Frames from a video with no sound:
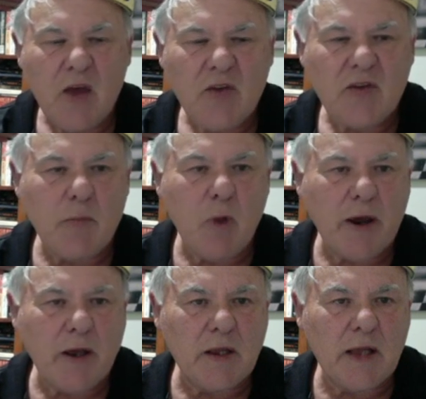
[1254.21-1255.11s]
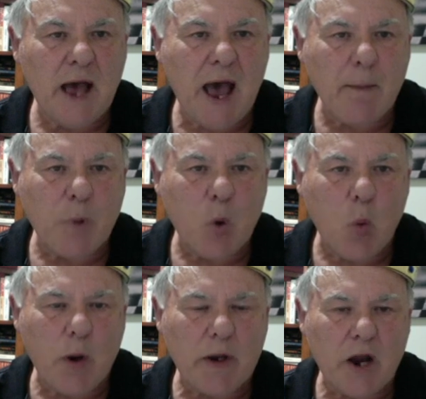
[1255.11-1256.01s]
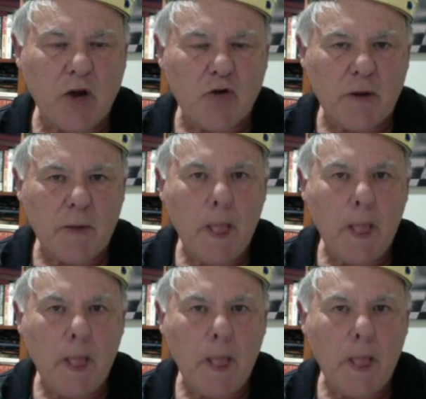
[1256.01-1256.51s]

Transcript: So Michaelup100,